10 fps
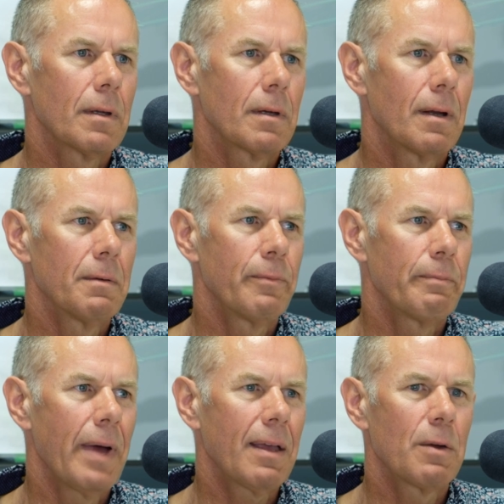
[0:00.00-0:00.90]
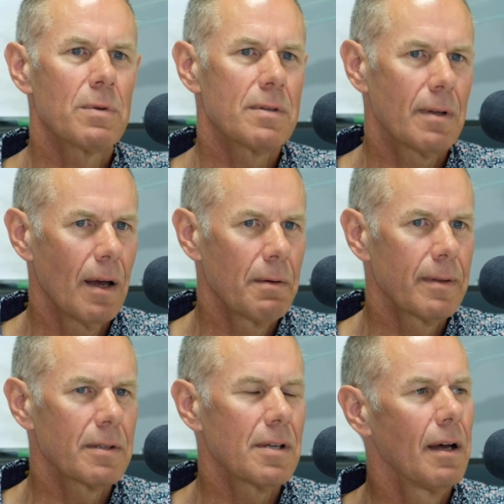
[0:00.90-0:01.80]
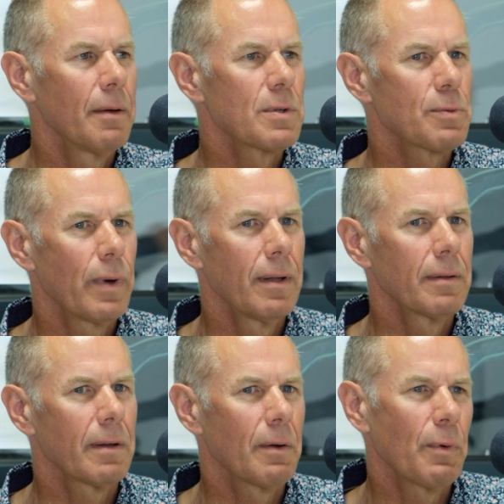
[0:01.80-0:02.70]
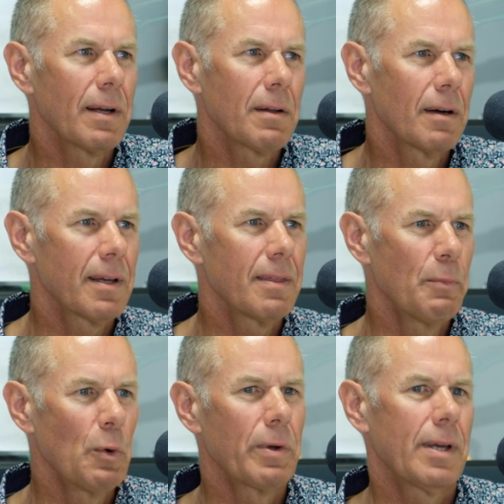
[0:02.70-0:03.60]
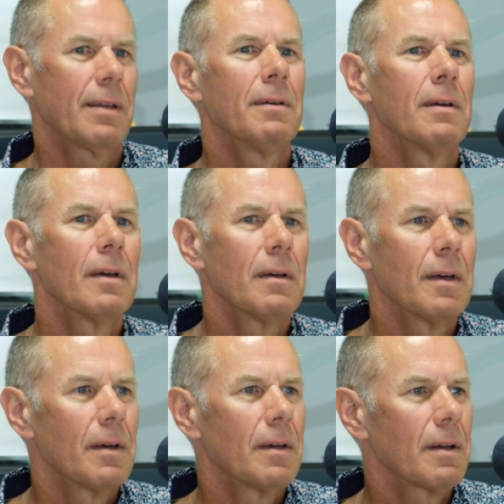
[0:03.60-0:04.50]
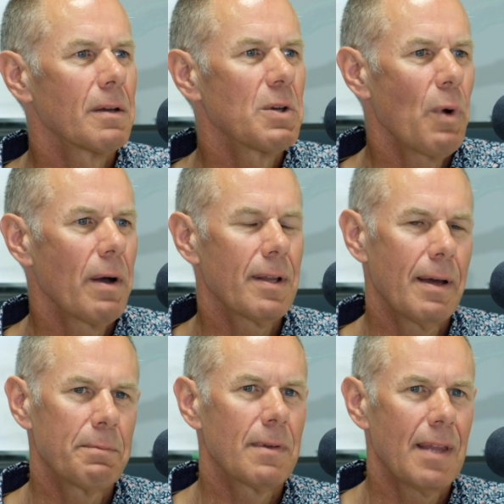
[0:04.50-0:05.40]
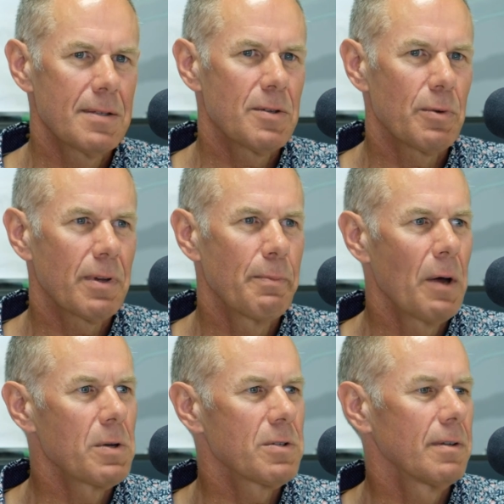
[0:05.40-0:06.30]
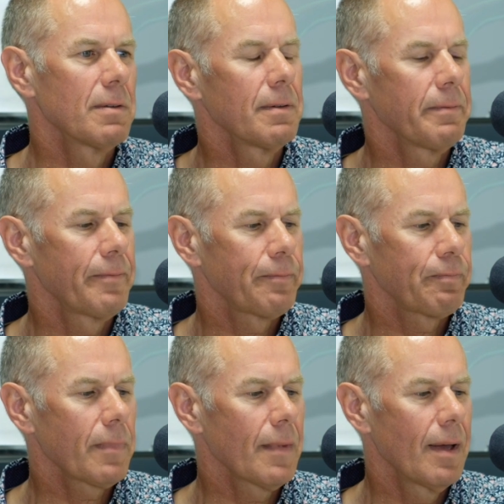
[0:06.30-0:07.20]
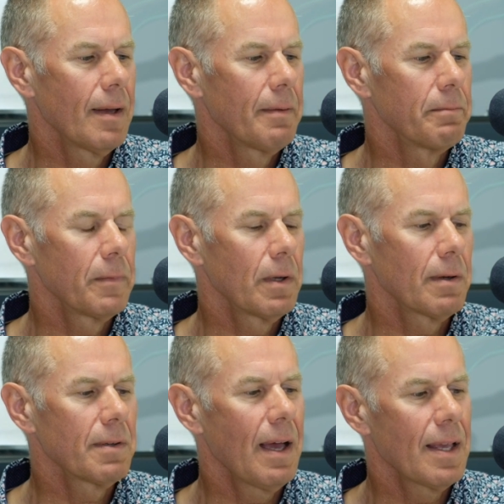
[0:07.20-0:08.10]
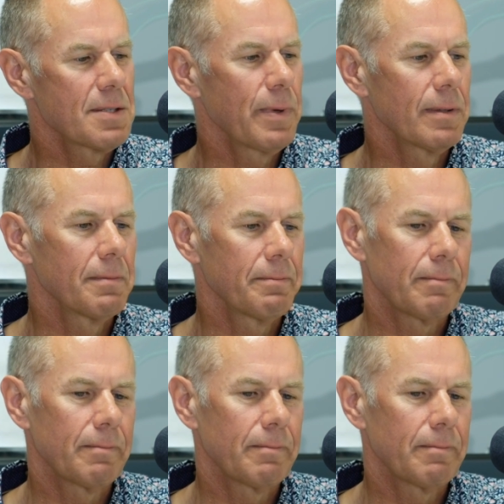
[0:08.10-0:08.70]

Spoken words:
You know, Mackie was at home at the time as well. You know, 1 o'clock in the morning. You know, you're woken up to that sort of commotion. You know, your husband,